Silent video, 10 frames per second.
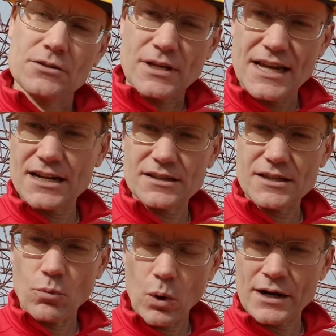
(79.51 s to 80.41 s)
heated
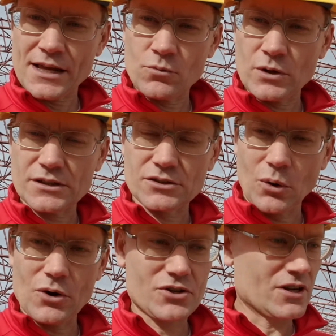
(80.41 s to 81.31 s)
the one end with the
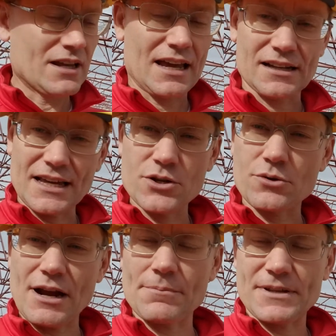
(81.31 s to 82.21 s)
torch and let you
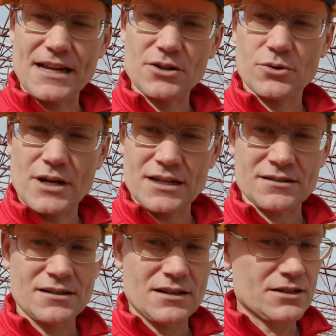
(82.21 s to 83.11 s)
grab the other
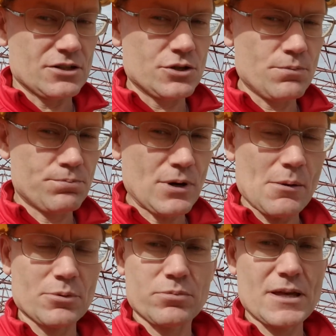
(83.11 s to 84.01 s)
end, you
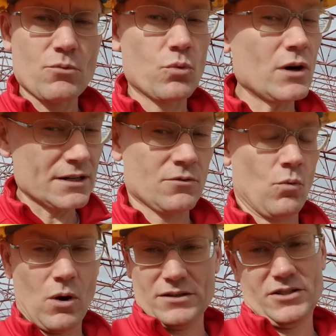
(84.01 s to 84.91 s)
probably
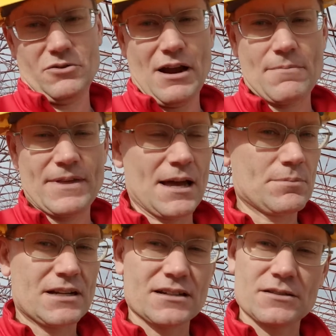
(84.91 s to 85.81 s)
wouldn't want to grab that
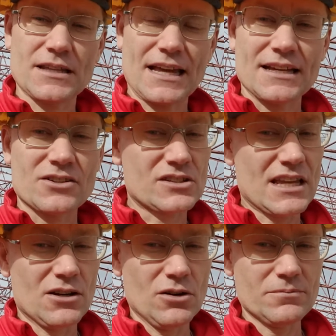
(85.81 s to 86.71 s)
because
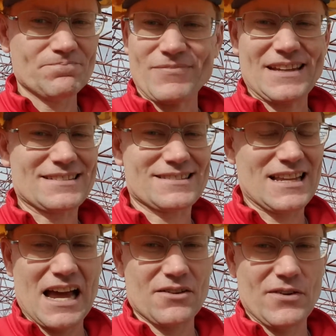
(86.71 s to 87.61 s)
steel is
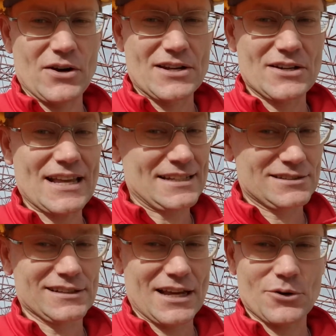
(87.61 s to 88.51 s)
not a very good
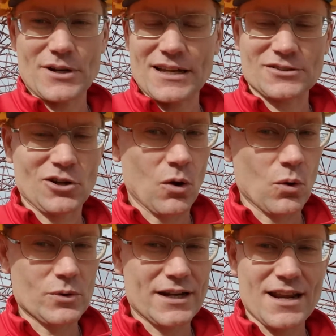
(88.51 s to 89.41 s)
insulator against
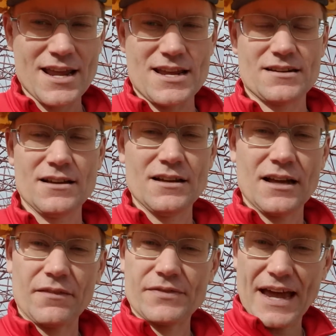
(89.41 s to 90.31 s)
cold and heat.
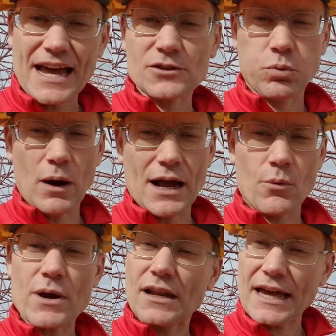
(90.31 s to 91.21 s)
And that's why
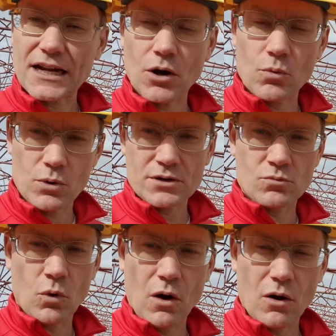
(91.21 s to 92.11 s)
we like our
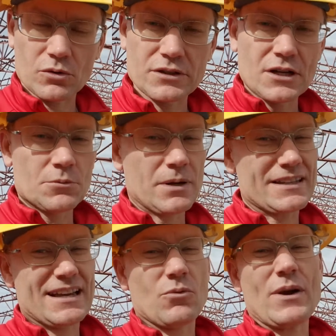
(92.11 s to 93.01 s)
wooden walls, but
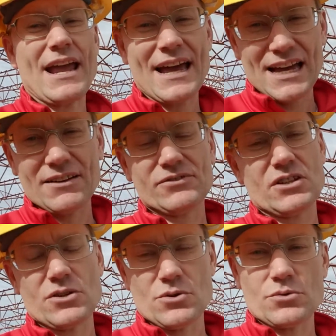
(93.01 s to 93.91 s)
yet we have to
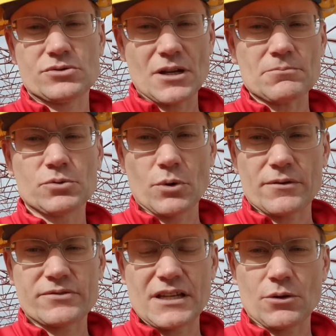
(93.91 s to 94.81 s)
use some sort
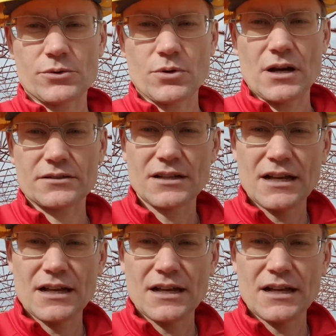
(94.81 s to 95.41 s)
of steel truss